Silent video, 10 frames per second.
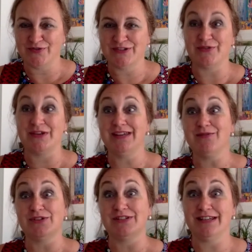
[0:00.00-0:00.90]
So he
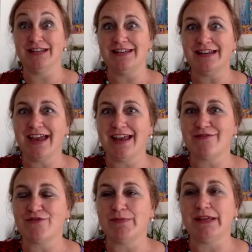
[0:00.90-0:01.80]
was the
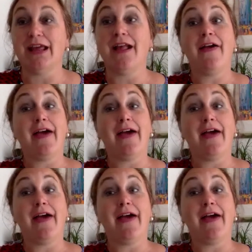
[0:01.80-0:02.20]
indicator for me.